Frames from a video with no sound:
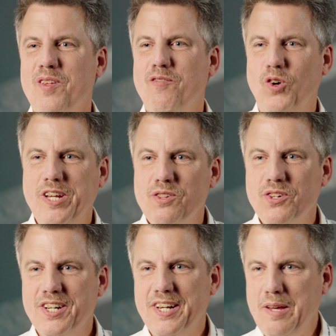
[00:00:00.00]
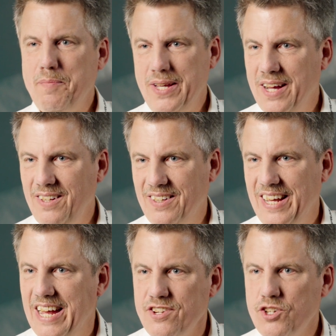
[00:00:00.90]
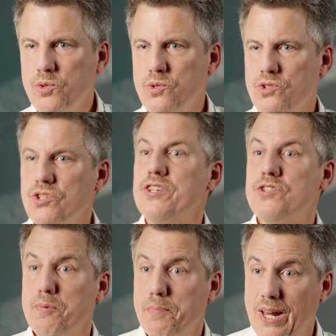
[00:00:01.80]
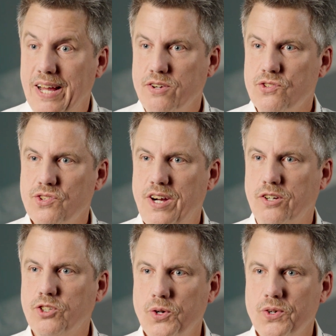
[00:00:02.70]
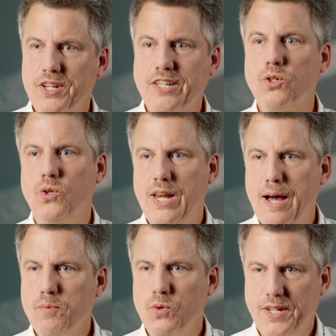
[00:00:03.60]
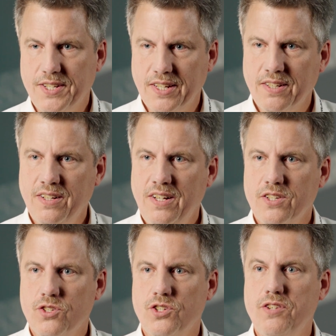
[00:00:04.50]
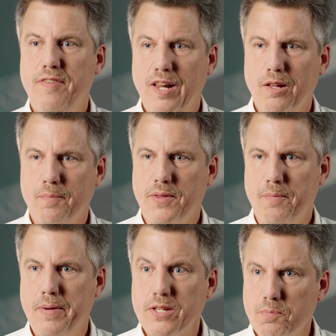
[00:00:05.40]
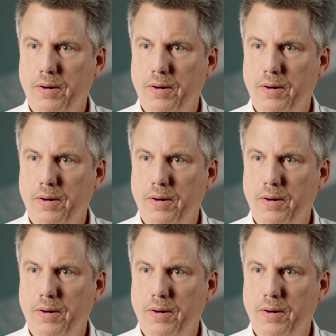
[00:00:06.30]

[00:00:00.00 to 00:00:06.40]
For Ethernet-APL, end users and suppliers are currently collaborating to develop the best